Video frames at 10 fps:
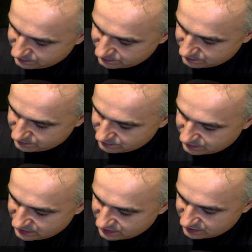
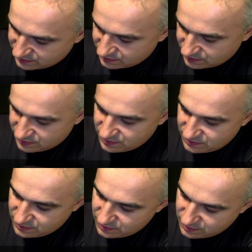
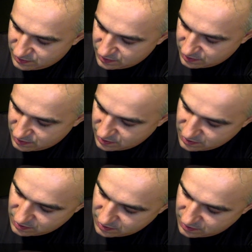Nothing is said.